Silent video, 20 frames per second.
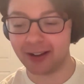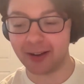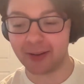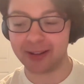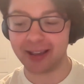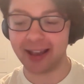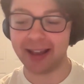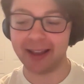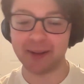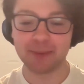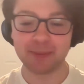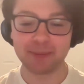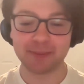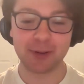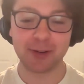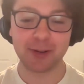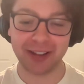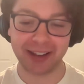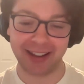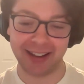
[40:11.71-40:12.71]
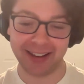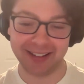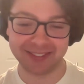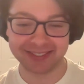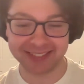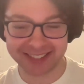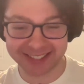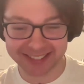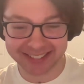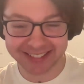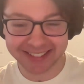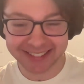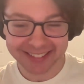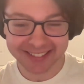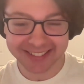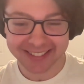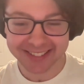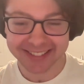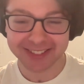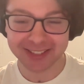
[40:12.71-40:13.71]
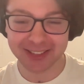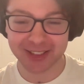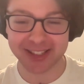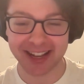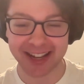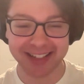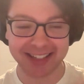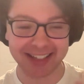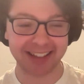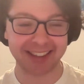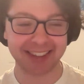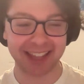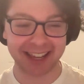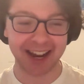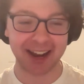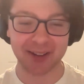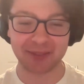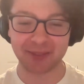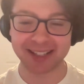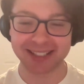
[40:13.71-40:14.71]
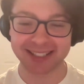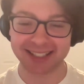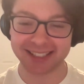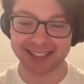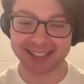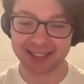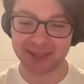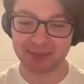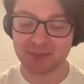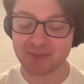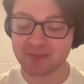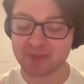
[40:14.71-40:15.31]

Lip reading: Okay, moving on. Just had to get that out of my system.